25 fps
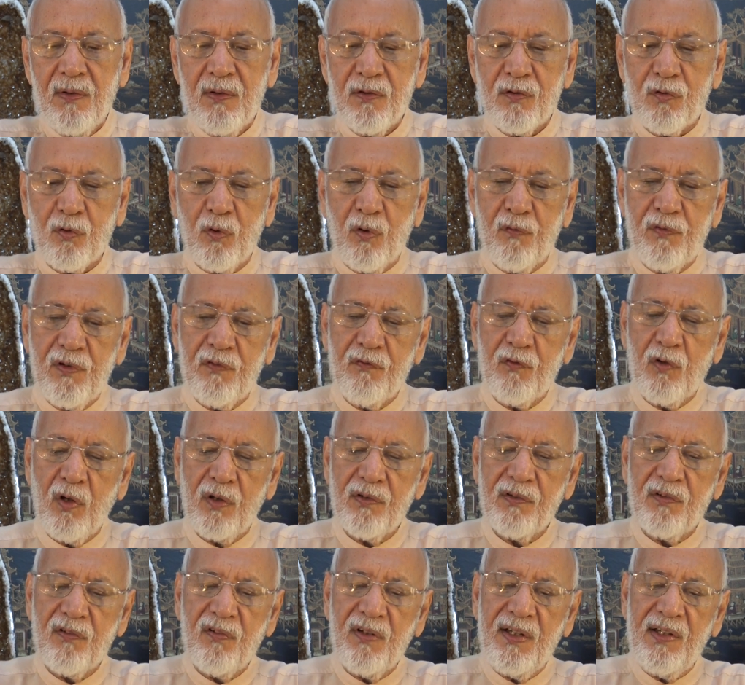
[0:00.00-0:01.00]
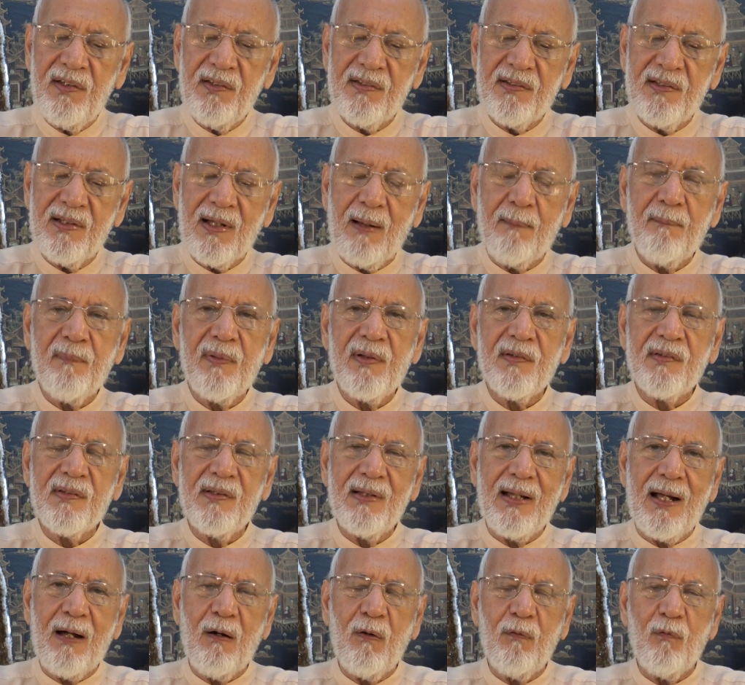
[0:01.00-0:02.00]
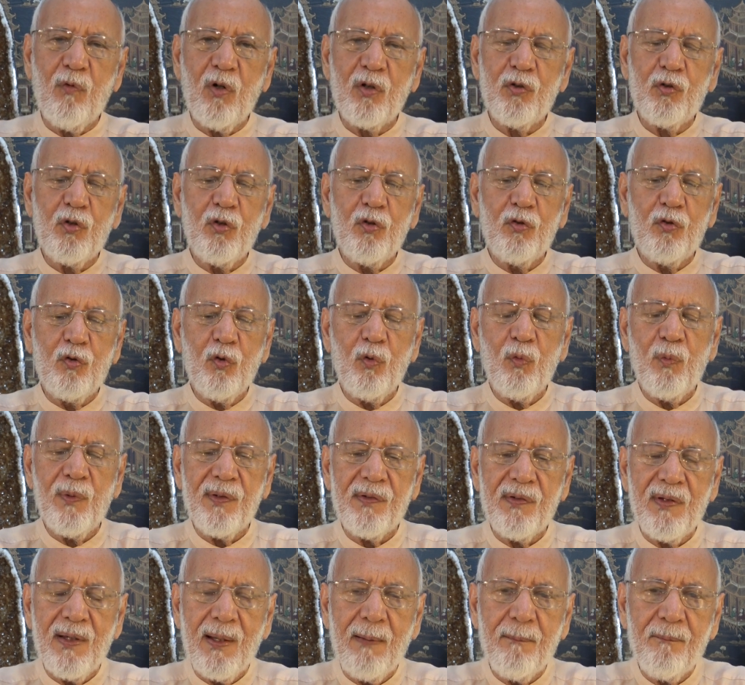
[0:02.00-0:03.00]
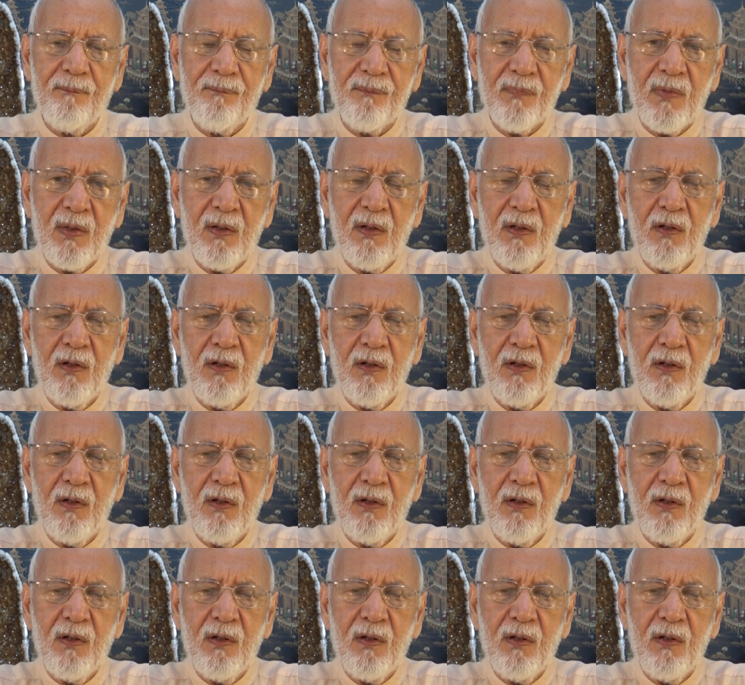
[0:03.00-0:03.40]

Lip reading: So we've got these numbers now. What do you do with them?